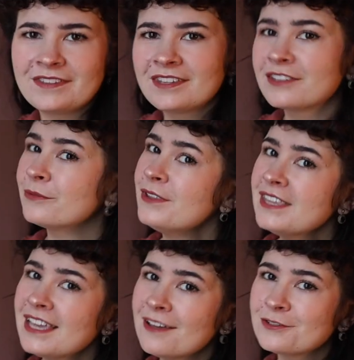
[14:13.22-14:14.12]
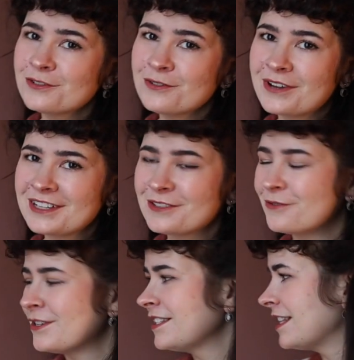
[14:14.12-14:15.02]
So one thing I have to show you guys
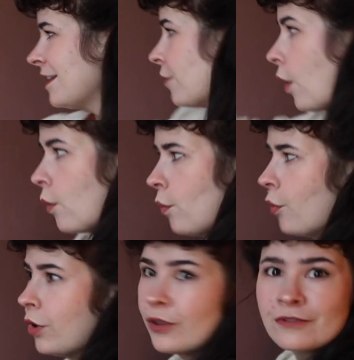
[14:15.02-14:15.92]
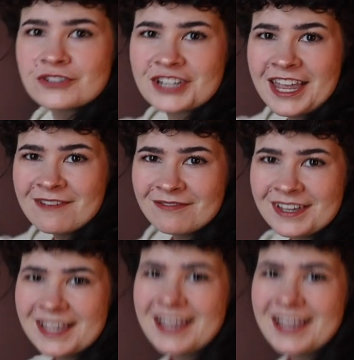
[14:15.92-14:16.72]
though is the wall of shame,